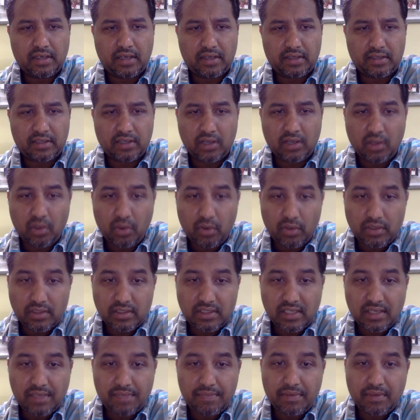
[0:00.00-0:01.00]
And the Lord
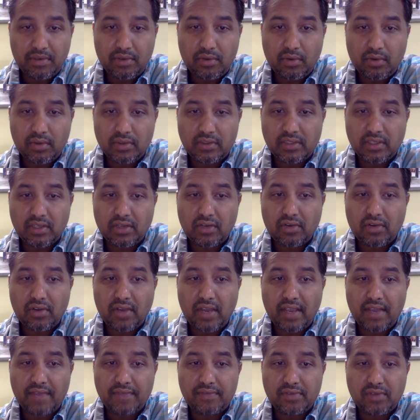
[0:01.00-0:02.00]
said, because the
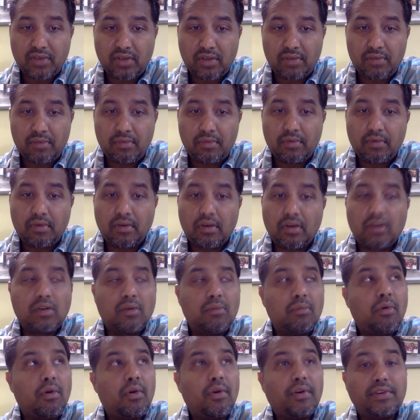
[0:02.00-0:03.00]
cry of Sodom and
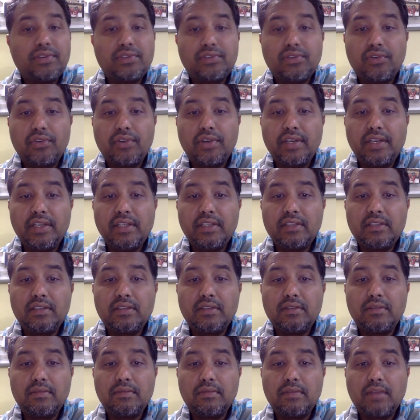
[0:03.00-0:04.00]
Gomorrah is great,
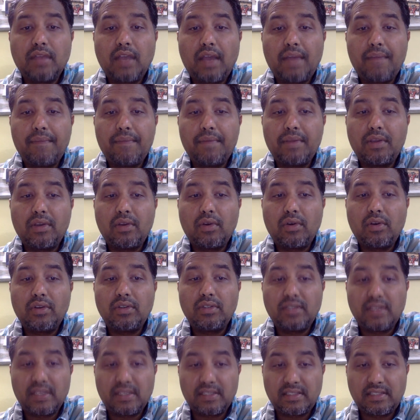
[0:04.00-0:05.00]
and
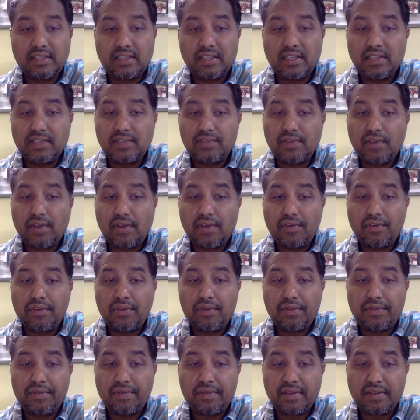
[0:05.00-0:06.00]
because their sin is very
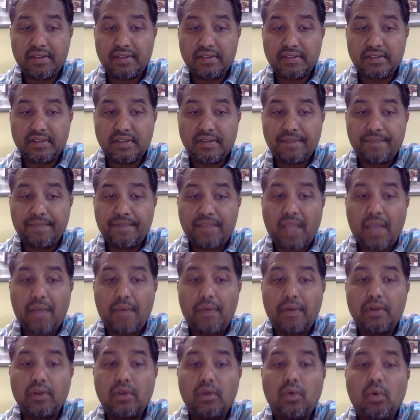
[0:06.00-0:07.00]
grievous, I
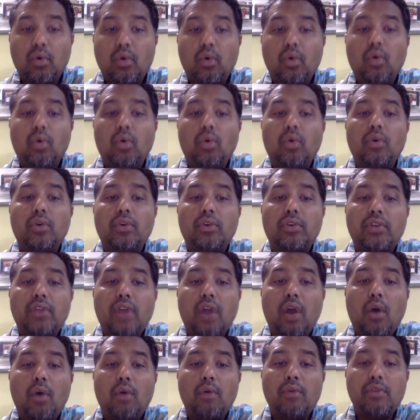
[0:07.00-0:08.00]
will go
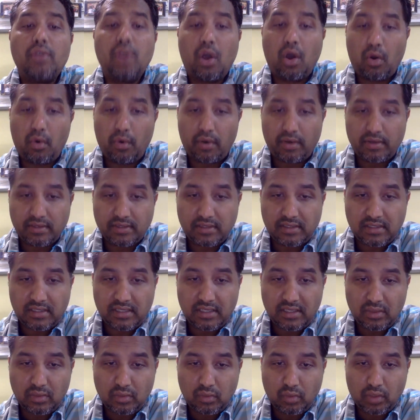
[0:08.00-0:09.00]
down now and
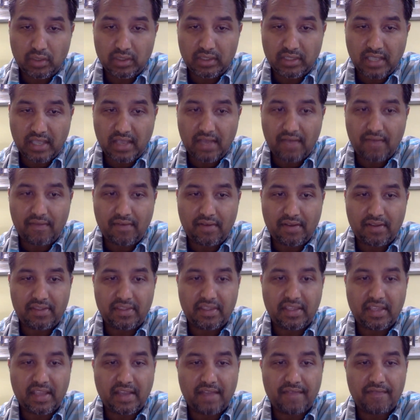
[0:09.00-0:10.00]
see whatever
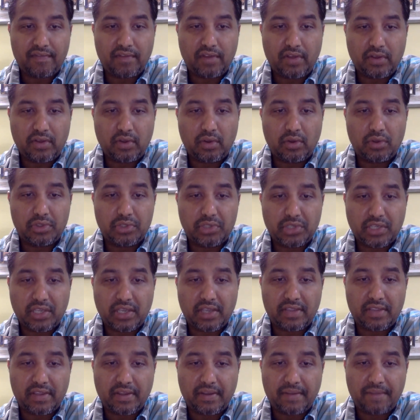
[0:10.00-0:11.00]
they have done
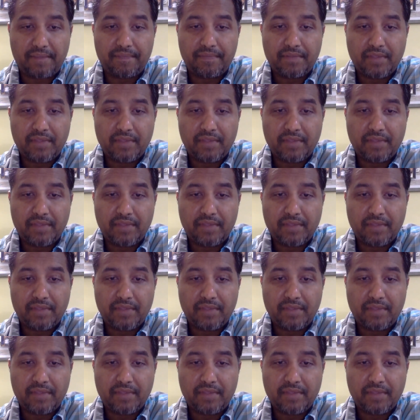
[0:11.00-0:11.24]
altogether,